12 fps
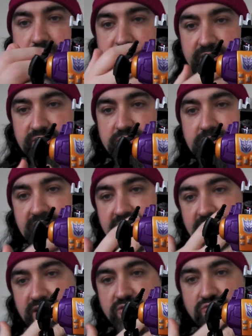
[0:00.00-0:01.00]
bits to make
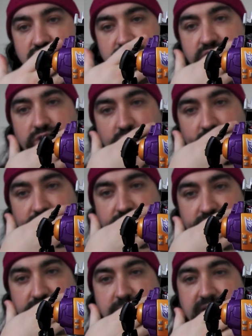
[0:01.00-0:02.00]
it a grill
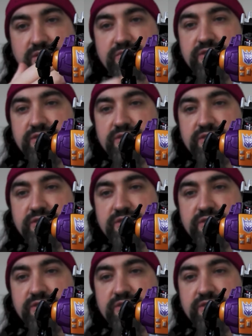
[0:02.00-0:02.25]
over his mouth.